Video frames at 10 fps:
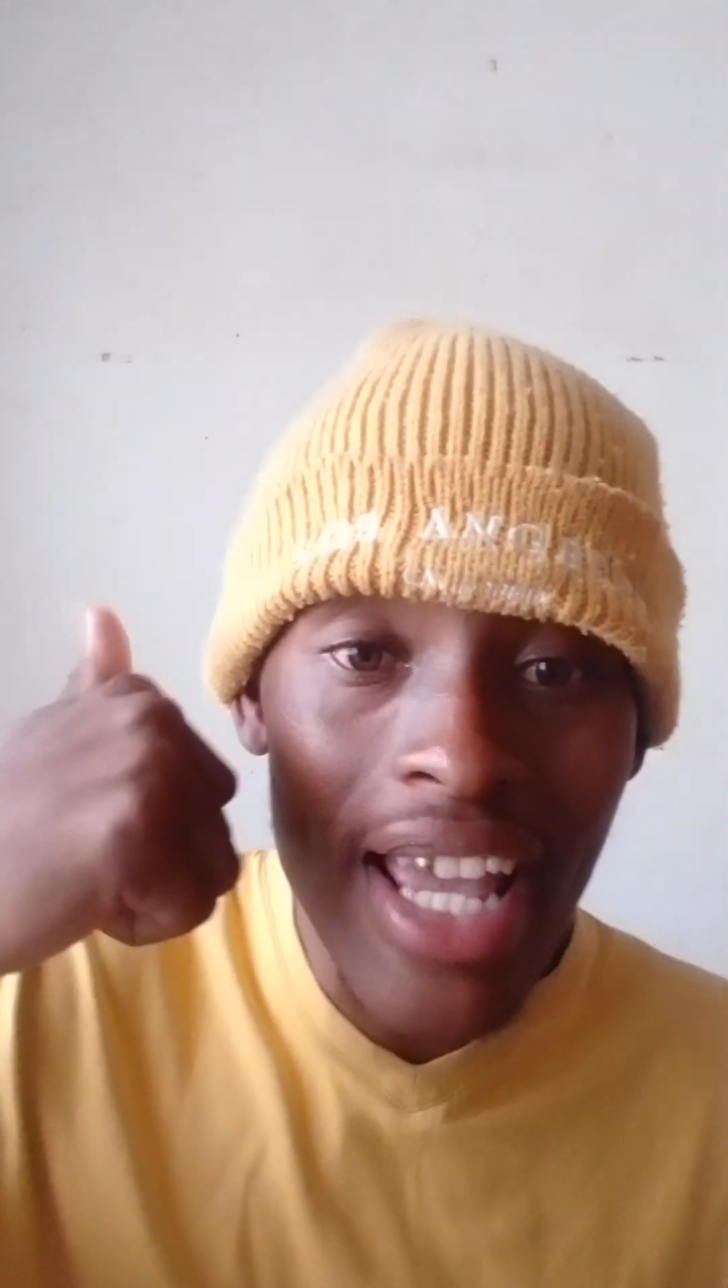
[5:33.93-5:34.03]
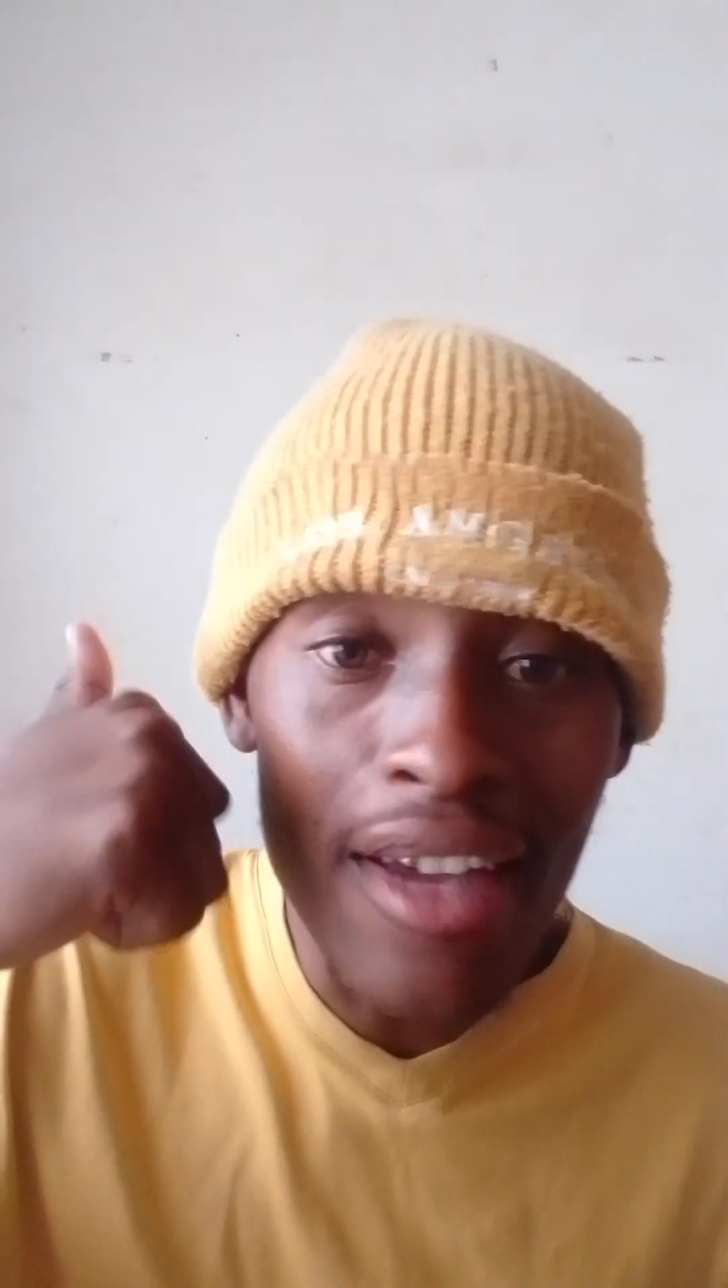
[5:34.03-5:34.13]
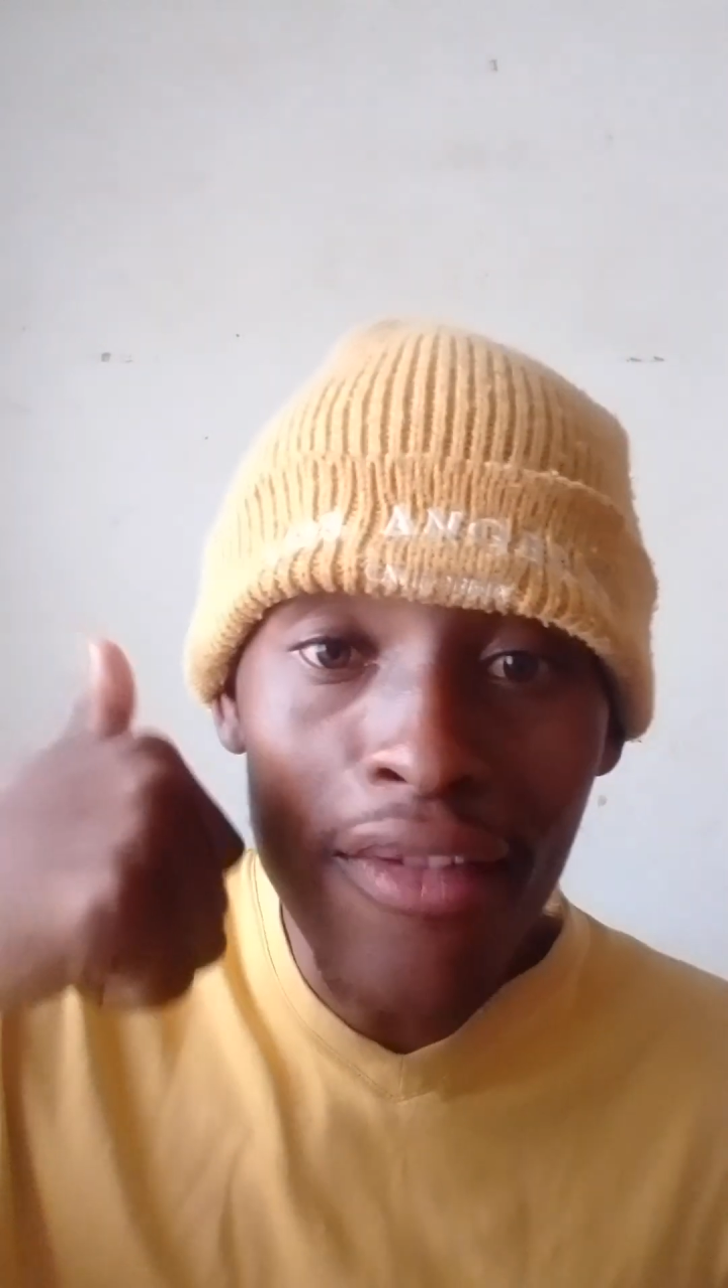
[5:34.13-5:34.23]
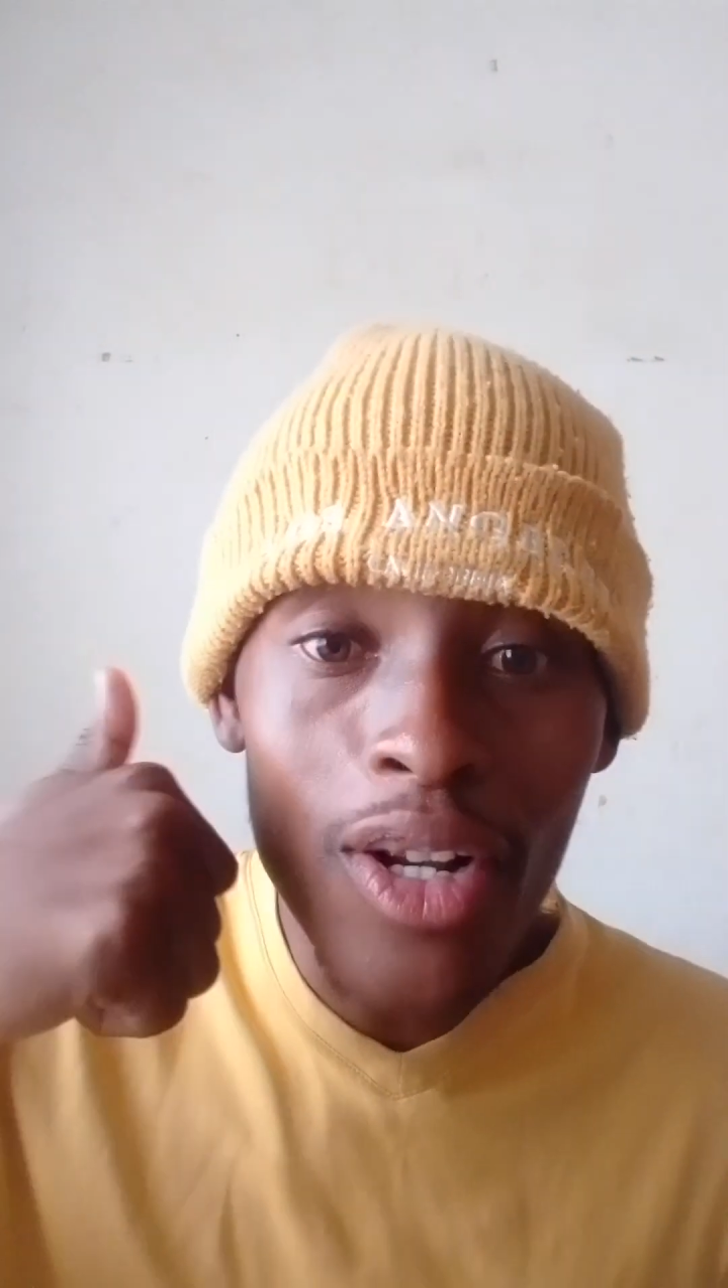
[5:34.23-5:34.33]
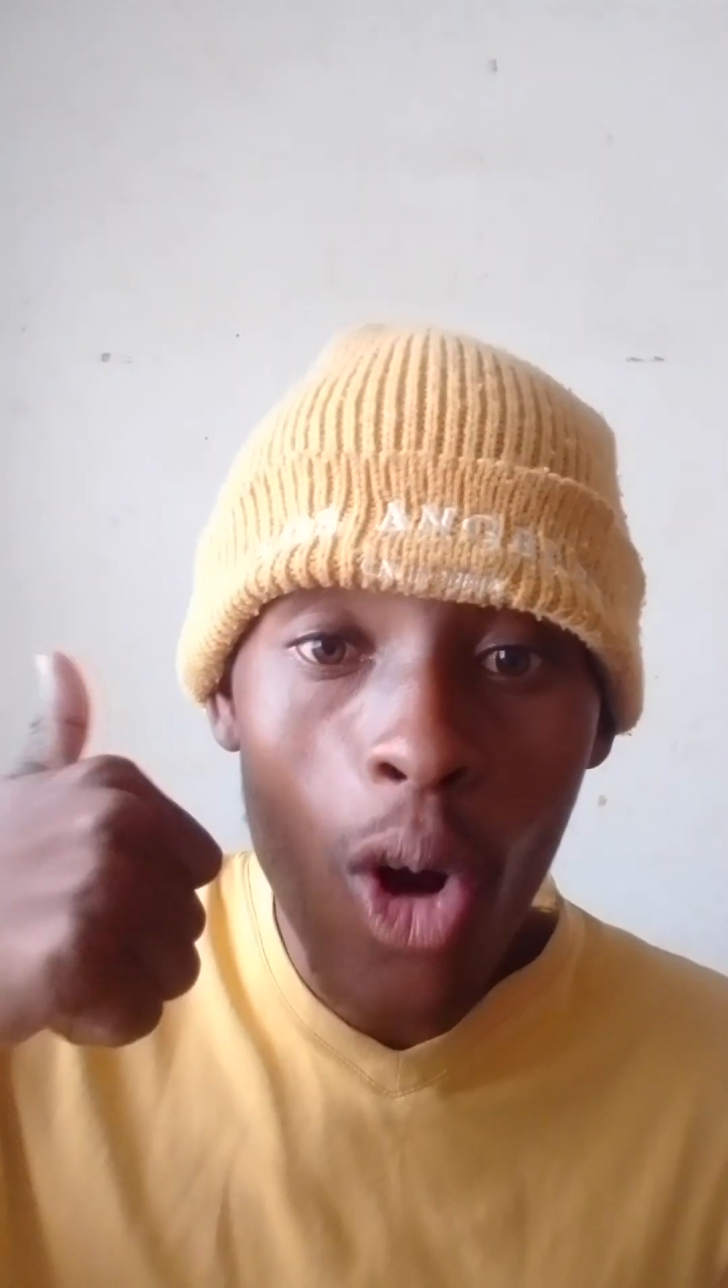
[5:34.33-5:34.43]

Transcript: they even